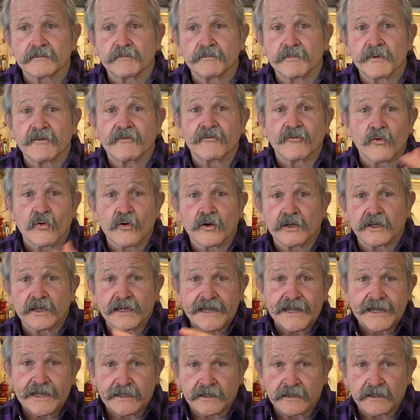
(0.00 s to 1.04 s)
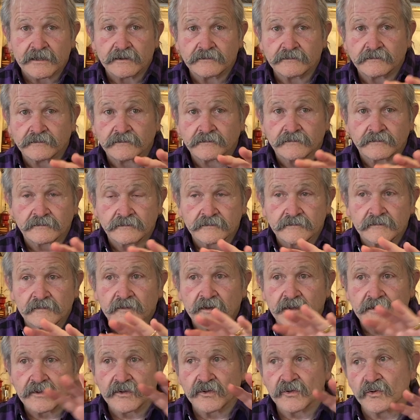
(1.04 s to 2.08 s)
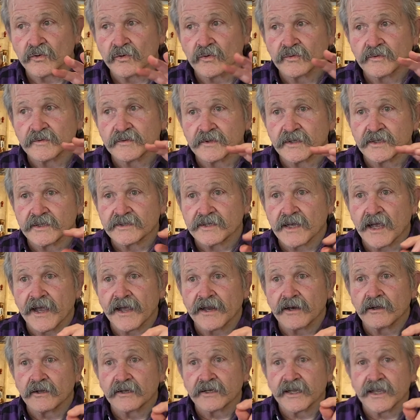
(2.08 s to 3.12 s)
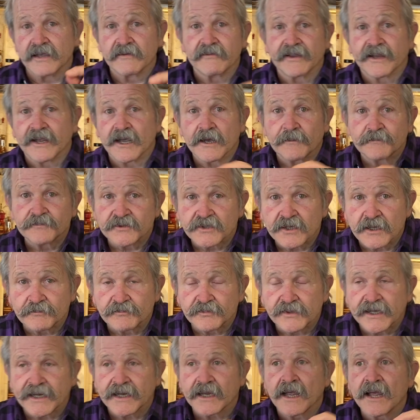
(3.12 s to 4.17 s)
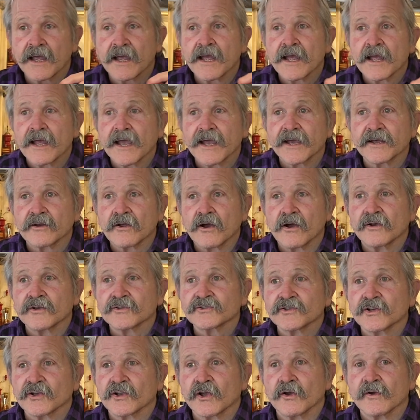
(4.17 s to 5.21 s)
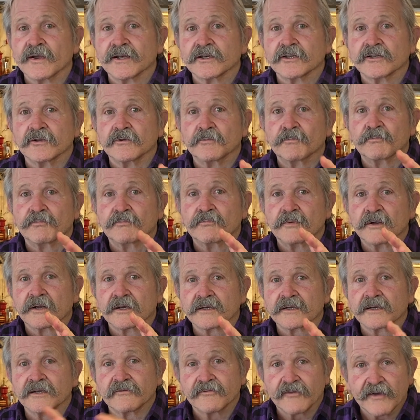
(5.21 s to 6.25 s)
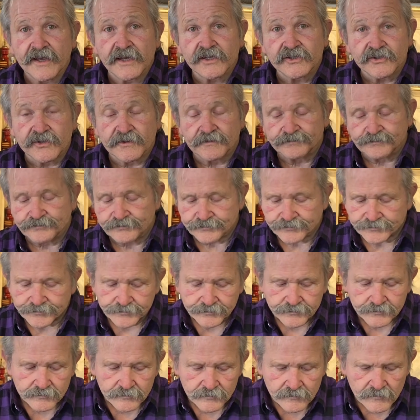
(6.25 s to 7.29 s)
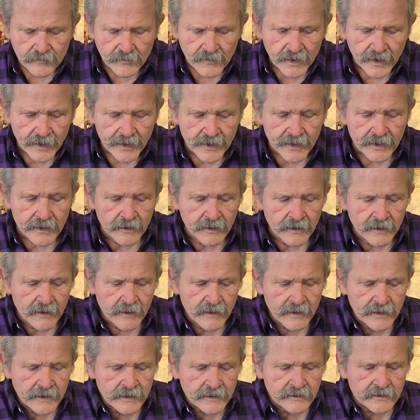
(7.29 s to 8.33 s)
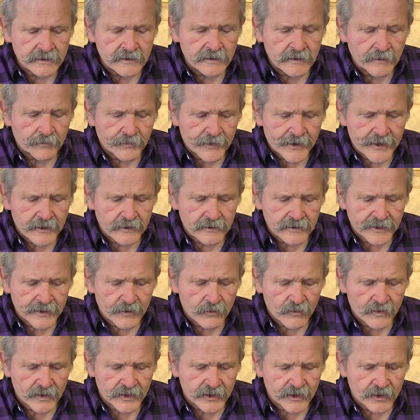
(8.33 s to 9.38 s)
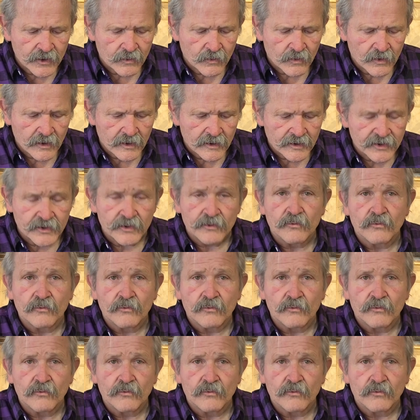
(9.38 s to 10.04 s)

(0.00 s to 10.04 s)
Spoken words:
before Lent to decide on giving up something and also going to confession. And apparently when you were